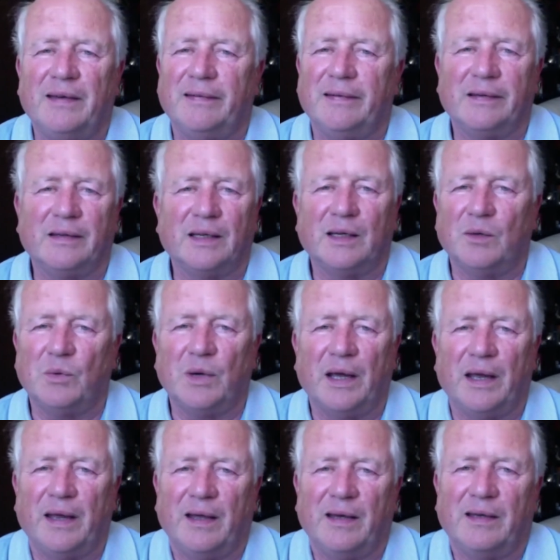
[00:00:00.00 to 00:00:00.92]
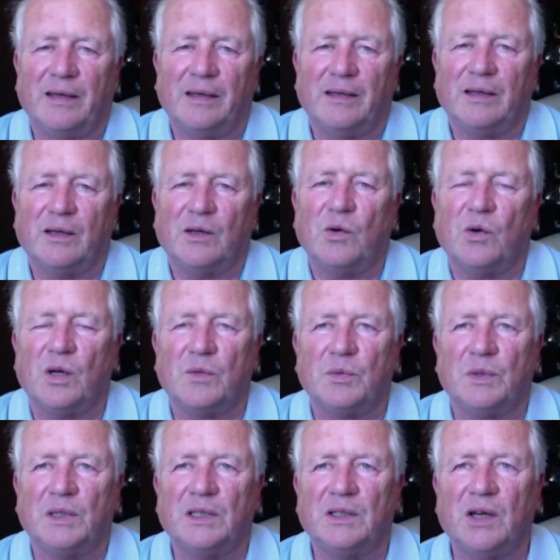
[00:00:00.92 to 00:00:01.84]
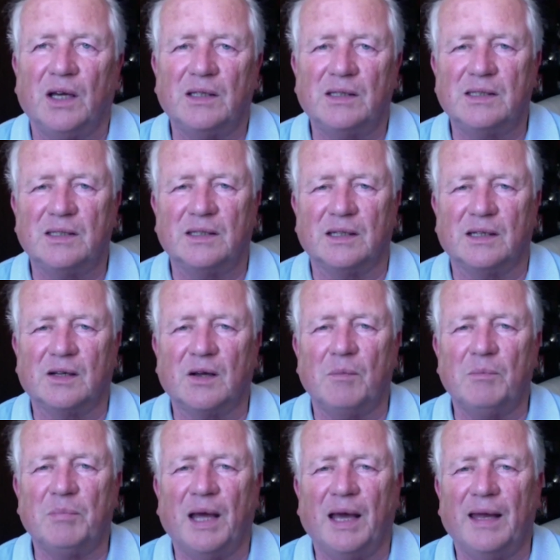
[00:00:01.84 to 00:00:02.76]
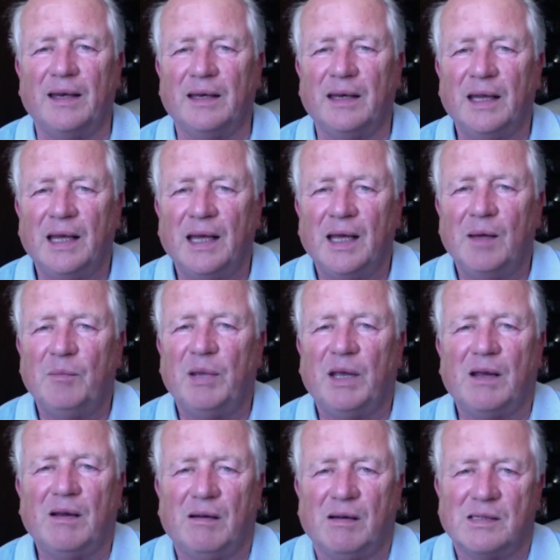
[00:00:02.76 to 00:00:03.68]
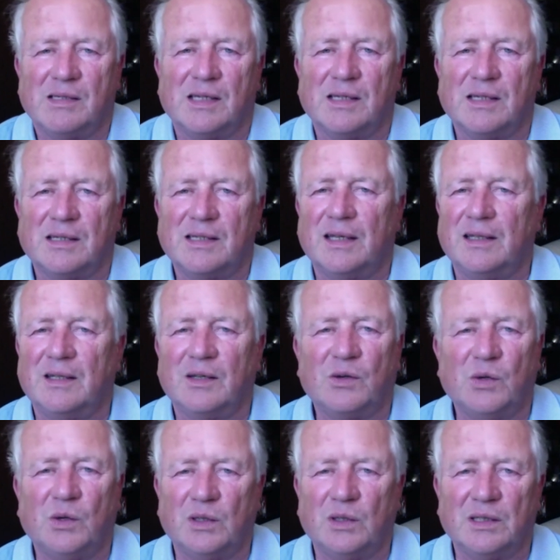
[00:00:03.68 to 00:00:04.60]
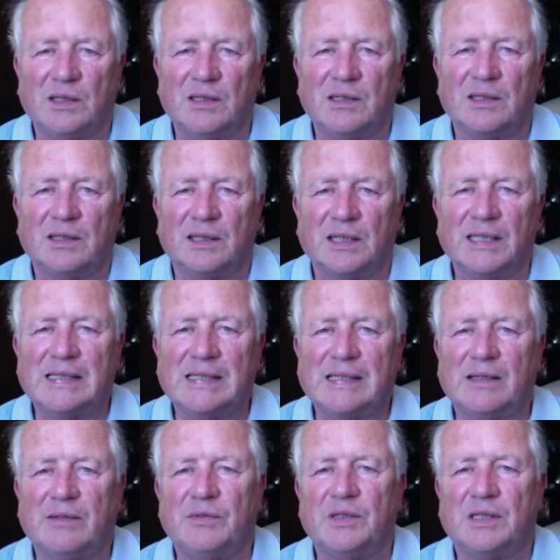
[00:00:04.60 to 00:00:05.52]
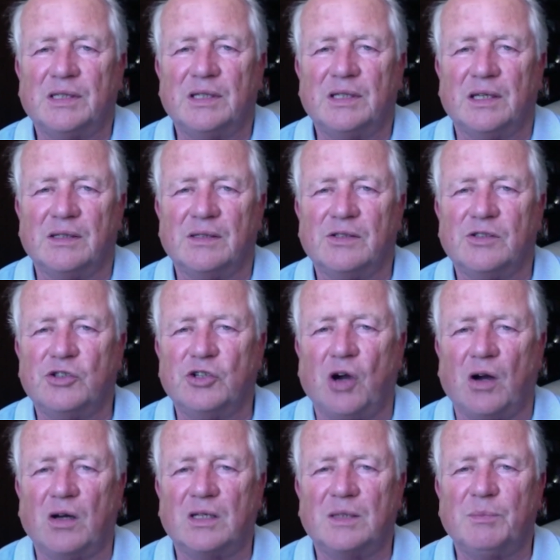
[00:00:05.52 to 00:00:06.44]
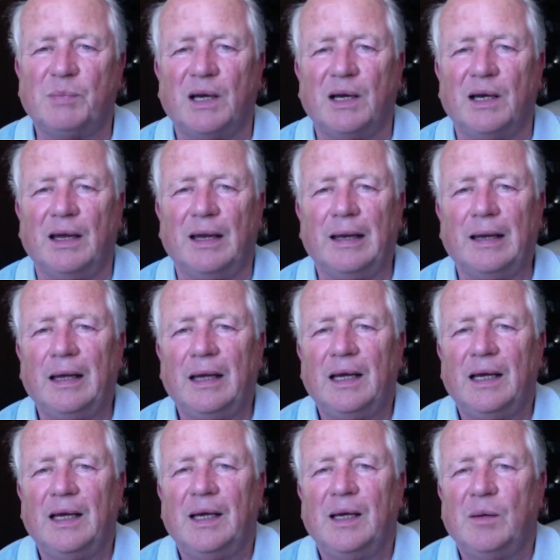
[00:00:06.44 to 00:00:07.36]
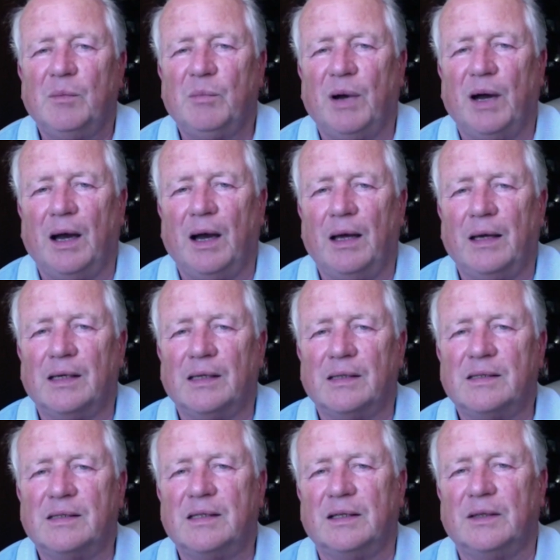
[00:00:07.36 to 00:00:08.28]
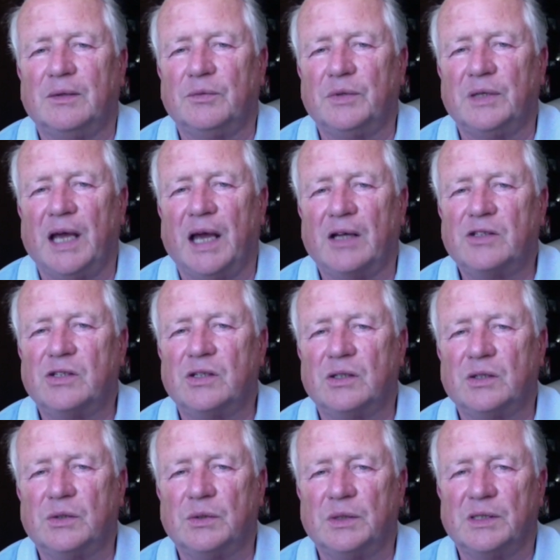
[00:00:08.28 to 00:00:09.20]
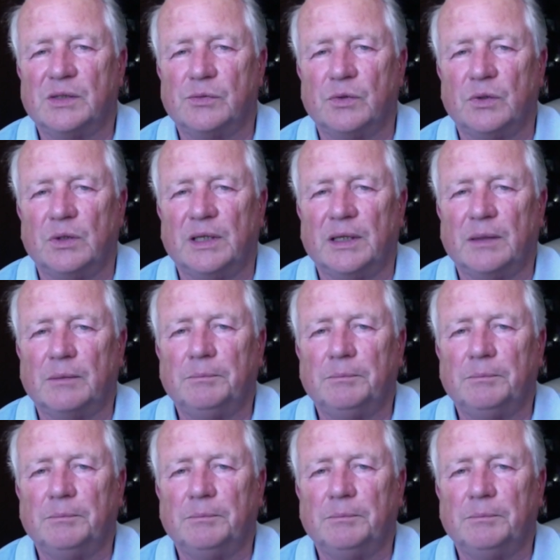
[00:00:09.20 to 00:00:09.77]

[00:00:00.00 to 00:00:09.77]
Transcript: a way, and the court will not complain, because, as I said, the court itself is shocked by the reaction to its ruling.